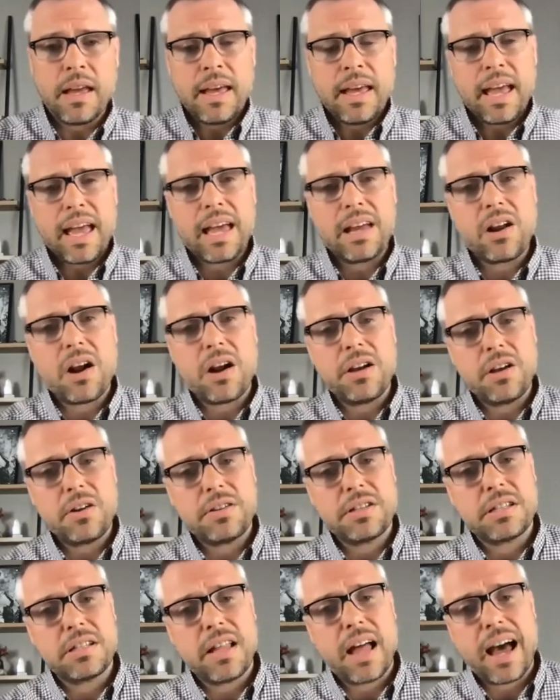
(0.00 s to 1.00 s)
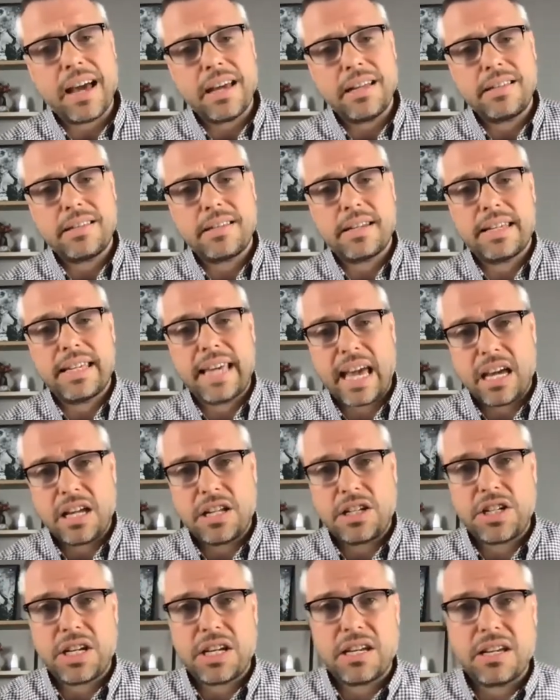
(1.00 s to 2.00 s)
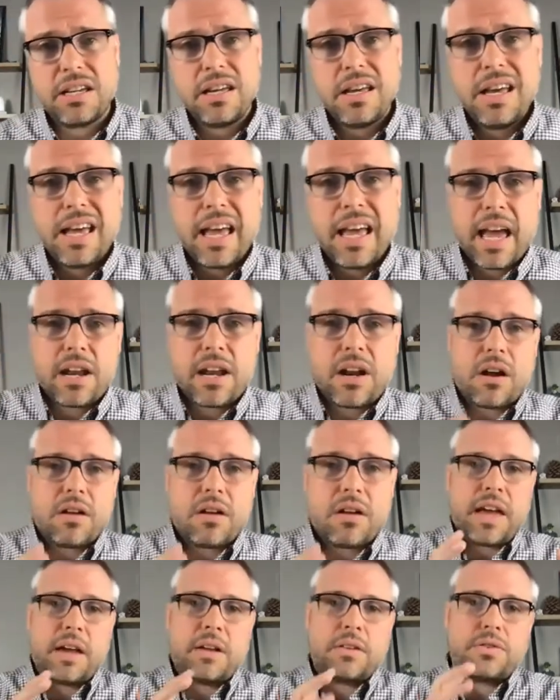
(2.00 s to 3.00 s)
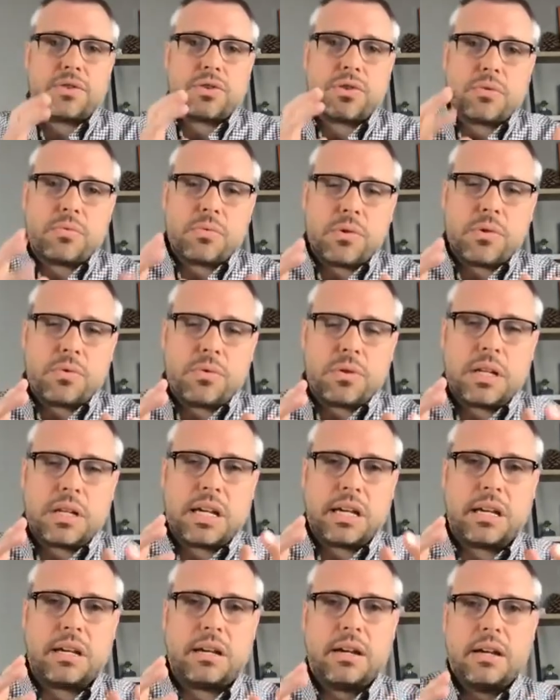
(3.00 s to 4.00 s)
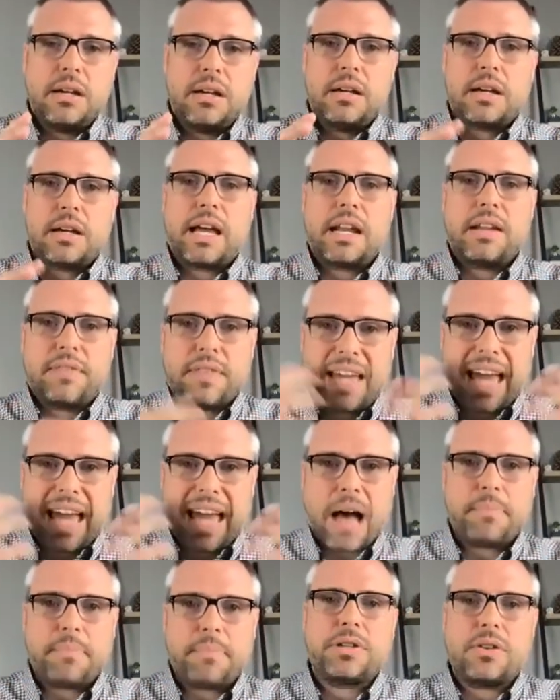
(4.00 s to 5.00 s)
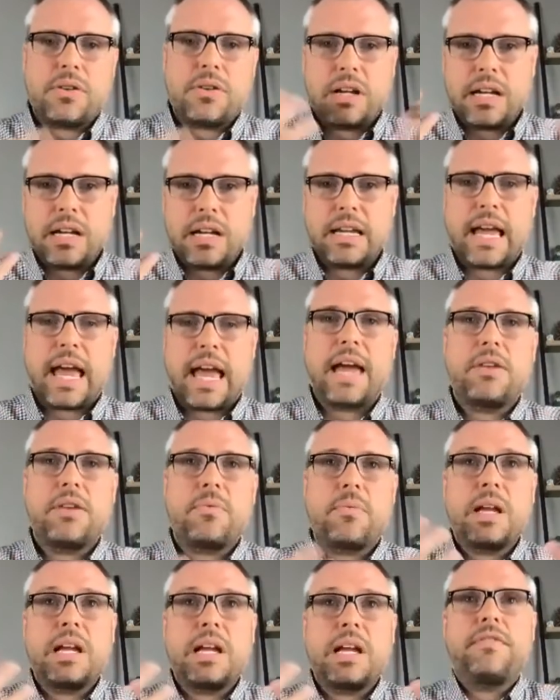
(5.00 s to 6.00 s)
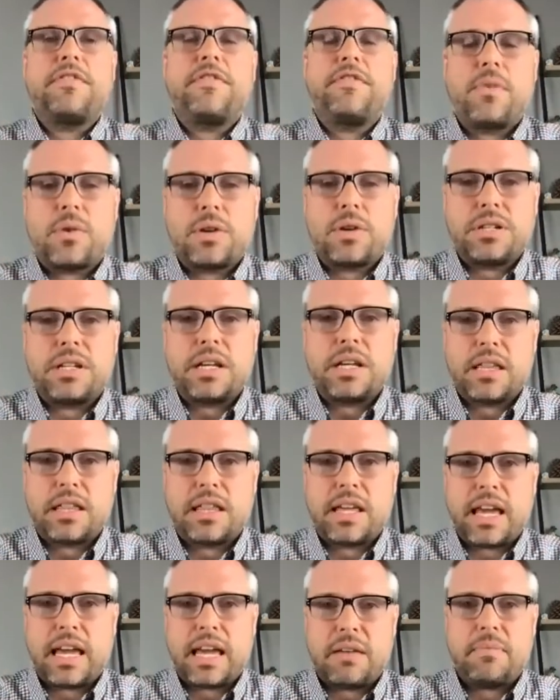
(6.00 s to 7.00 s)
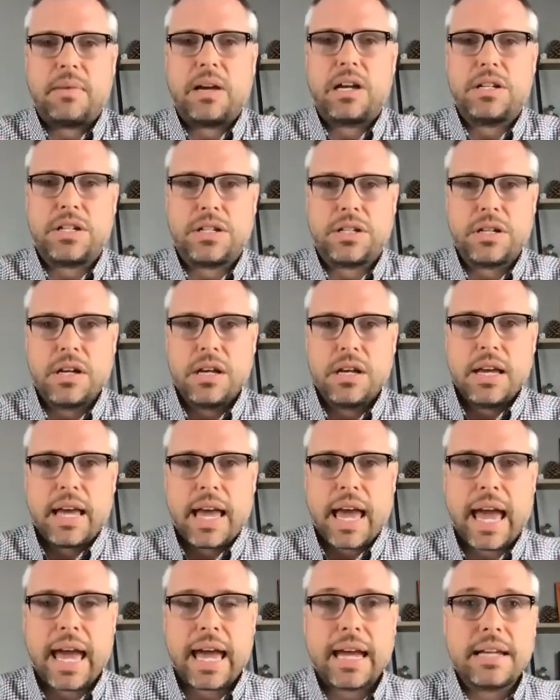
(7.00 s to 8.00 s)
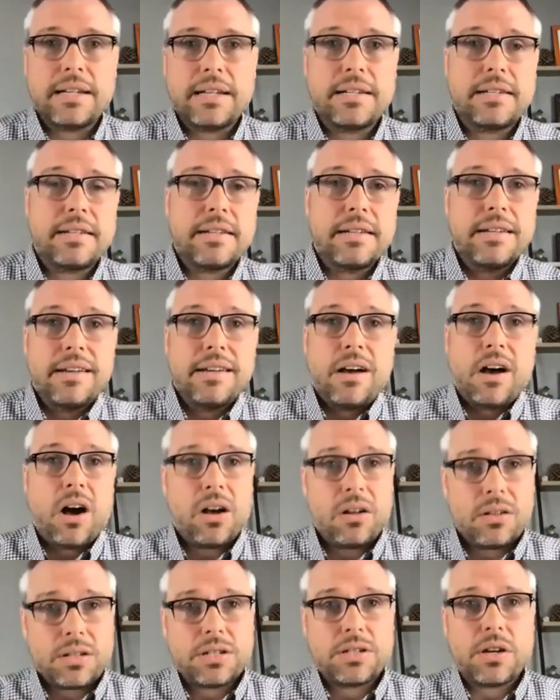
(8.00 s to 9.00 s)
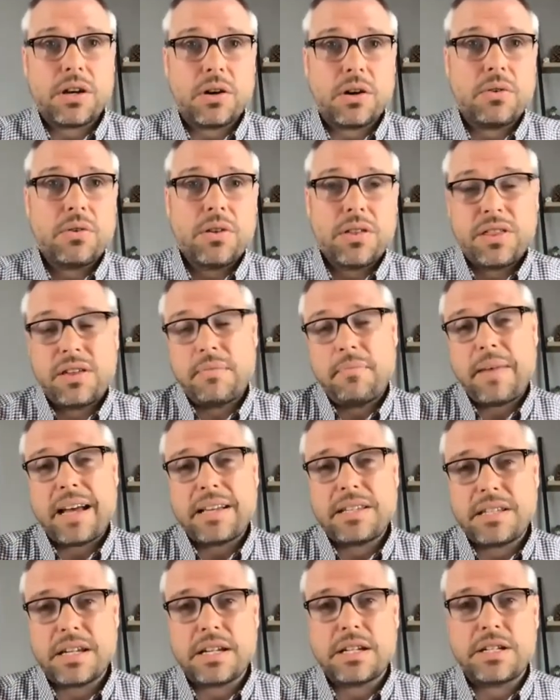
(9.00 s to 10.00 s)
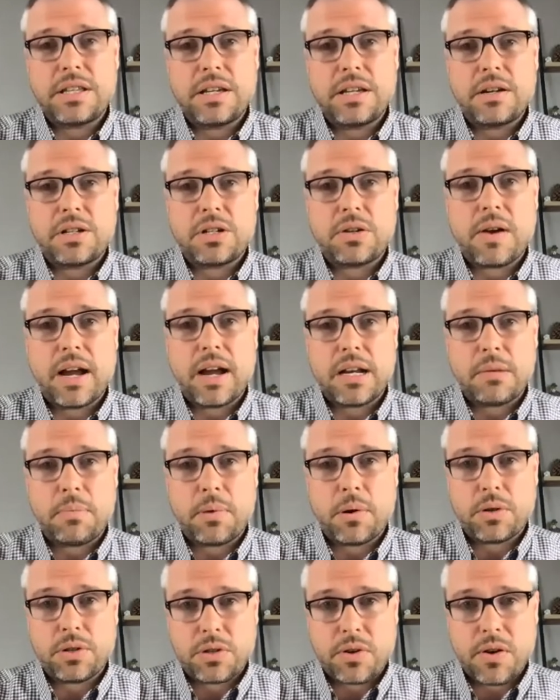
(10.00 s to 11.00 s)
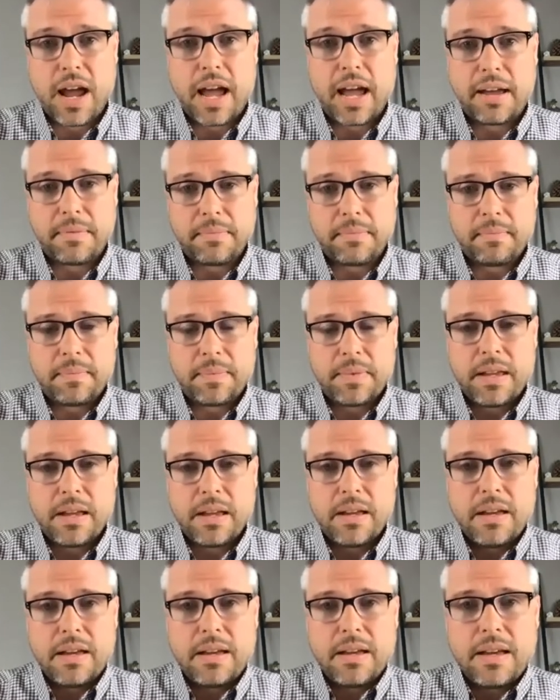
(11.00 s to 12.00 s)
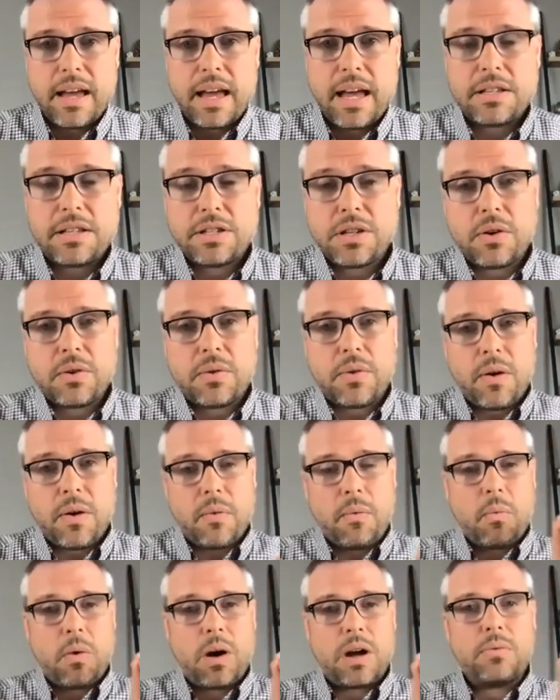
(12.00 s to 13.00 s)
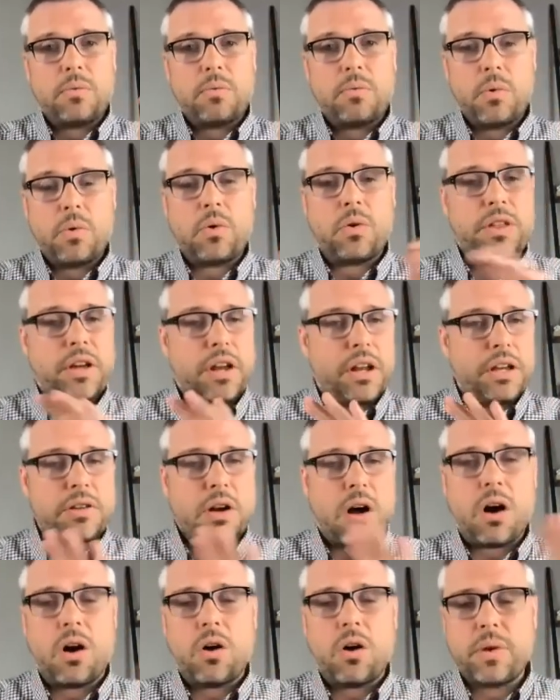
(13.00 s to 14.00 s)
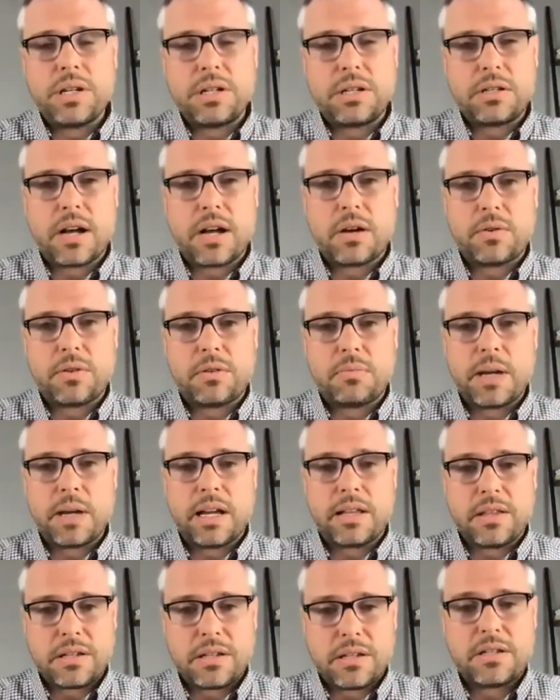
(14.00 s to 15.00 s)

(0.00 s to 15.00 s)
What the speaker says: And are your slides engaging, and are they truly kind of capturing and reinforcing the image and also the message that you're trying to portray? And so one rule that has always stuck with me, and this is